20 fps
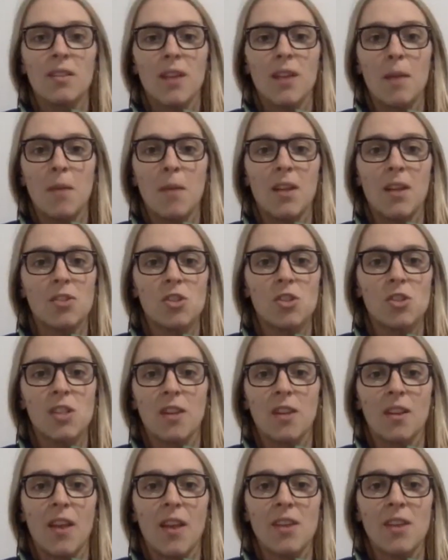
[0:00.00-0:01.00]
I mean, just
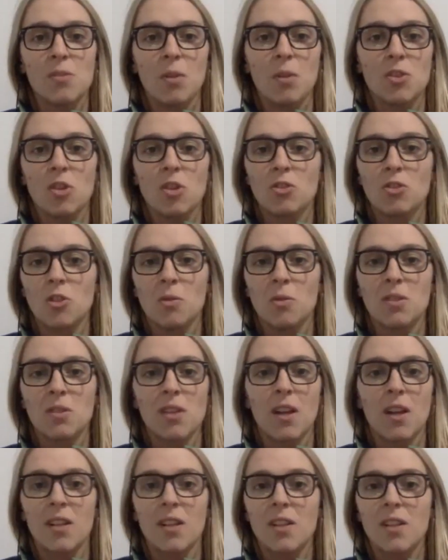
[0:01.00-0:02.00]
on the last one, JoJo was
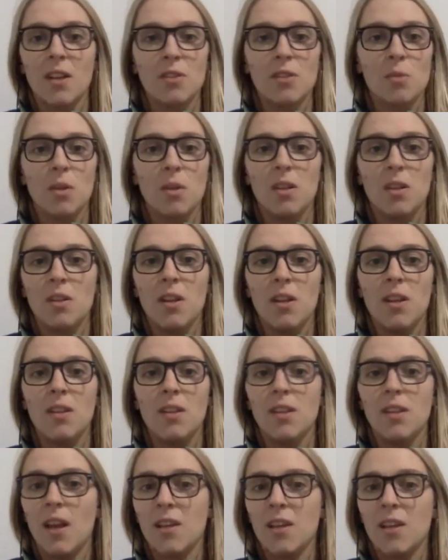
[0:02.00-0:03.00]
like, "Tell us what you
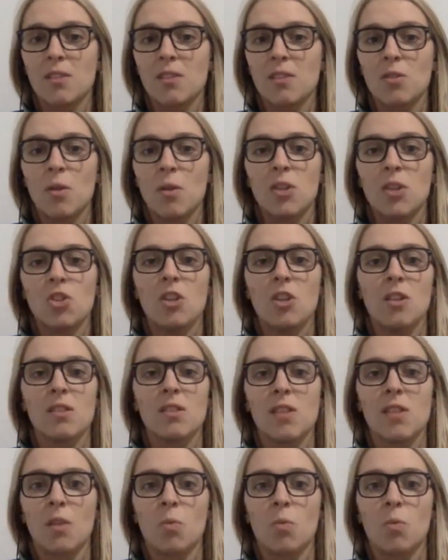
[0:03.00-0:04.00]
need, ask us
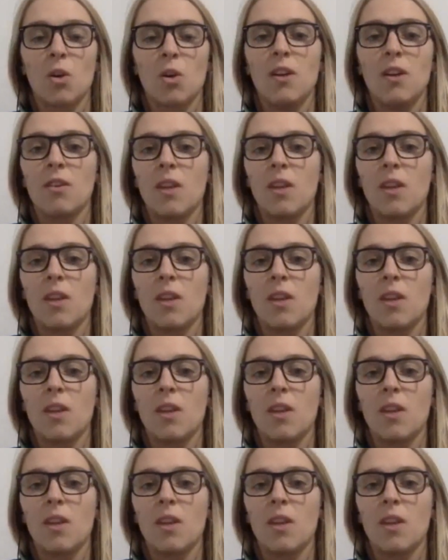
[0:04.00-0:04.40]
questions. Like we're here.